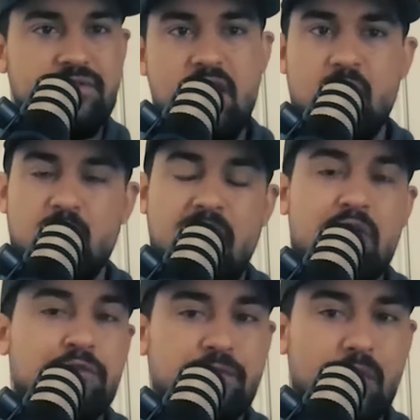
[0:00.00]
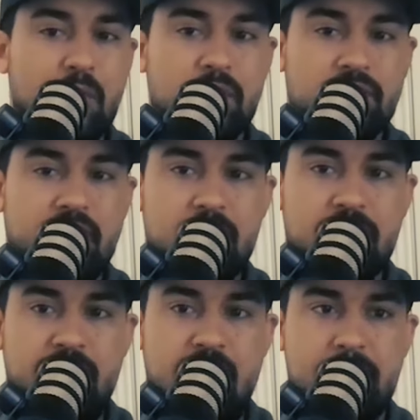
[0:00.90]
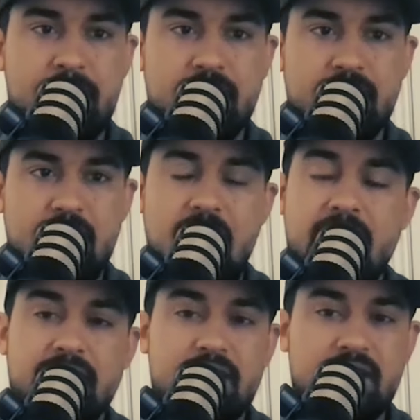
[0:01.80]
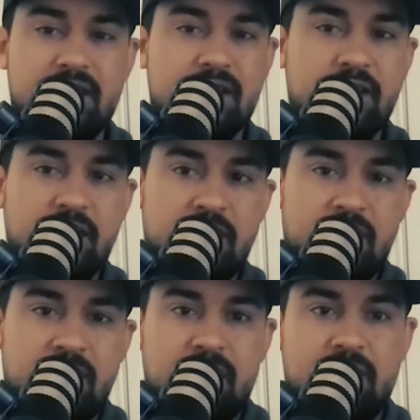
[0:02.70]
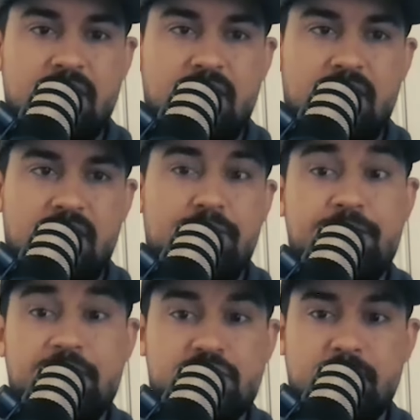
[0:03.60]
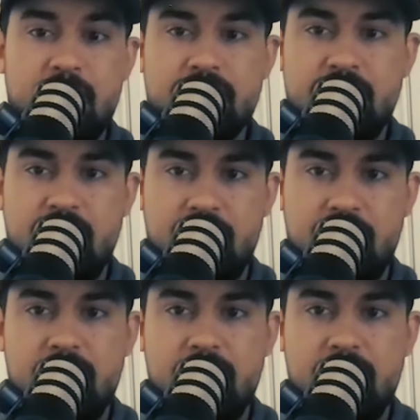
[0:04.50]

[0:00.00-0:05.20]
a route forward that would have happened in any efficient amount of time.